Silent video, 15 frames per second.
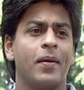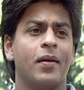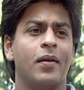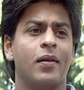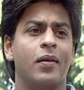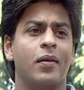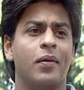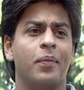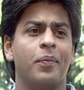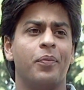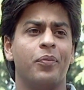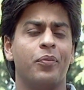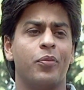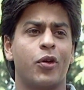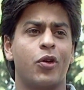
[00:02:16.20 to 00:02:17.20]

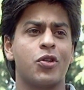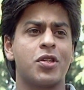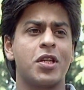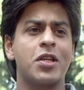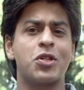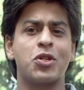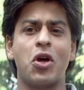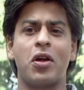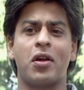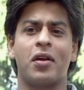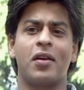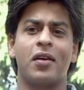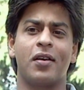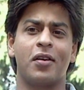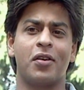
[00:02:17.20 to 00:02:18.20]
Um, because he's not
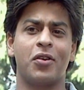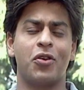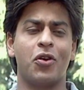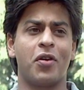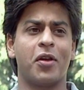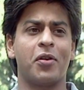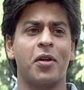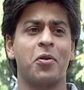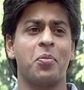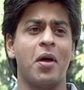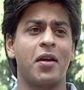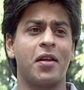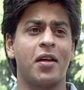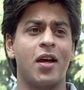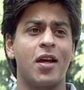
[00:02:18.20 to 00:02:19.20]
your regular
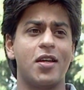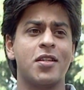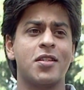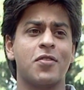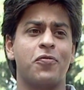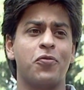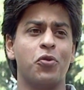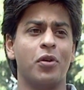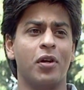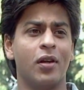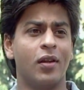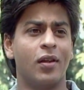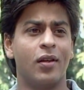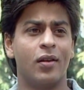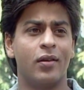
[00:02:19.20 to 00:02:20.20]
romantic guy, he's a fool,
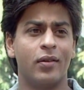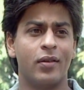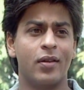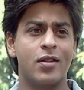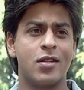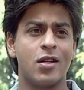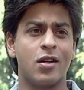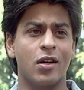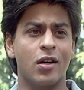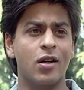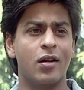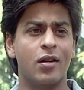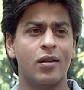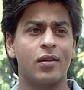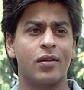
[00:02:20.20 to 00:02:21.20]
he's a
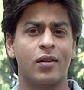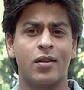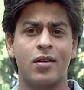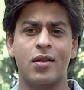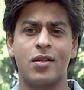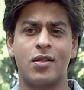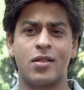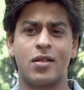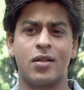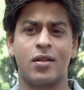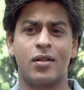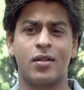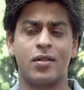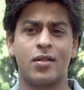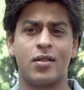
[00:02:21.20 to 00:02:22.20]
nerd, he's
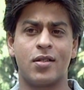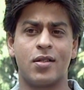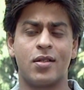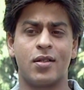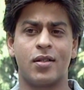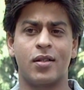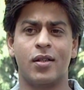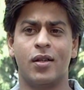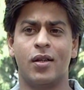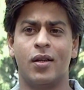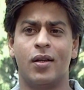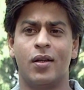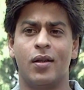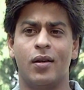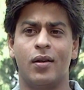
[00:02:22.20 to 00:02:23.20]
a, he's a
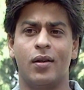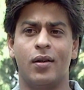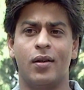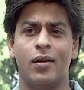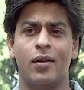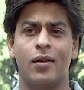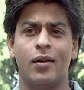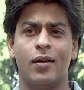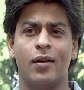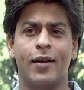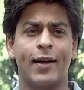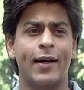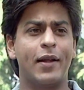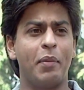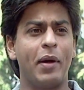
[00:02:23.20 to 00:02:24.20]
uh,
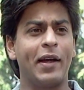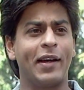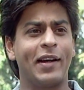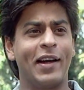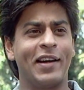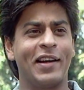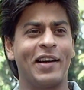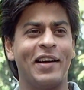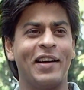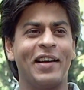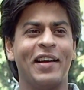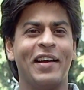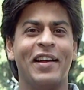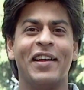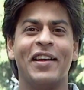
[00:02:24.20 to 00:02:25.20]
little demented kind of guy.
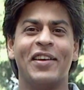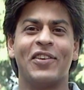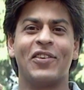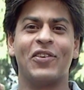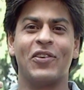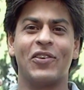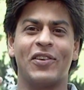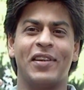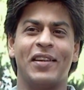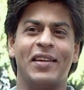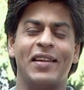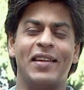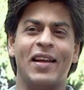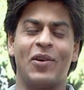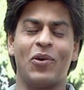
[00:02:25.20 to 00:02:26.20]
So
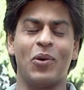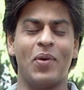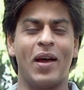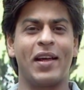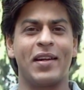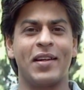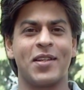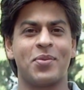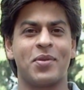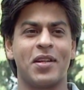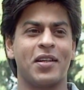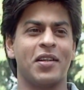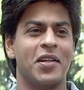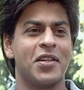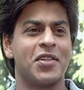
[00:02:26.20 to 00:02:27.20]
that whole wackiness where the
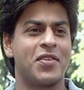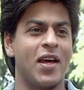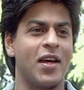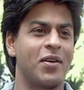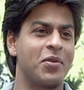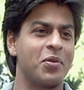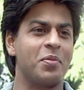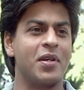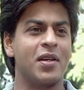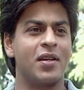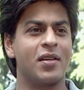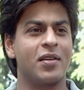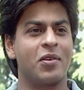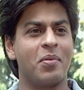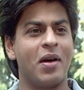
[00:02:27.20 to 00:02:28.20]
girl is trying to be
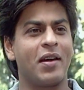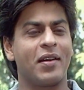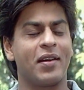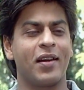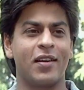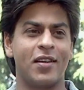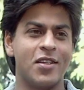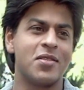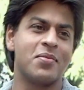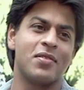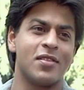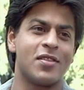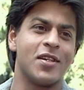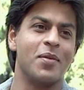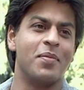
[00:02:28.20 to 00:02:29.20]
romantic and he's
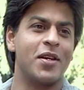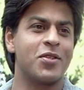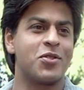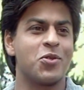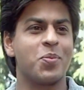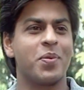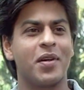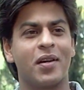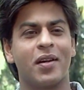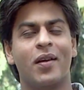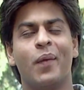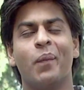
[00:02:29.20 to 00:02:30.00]
still being stupid.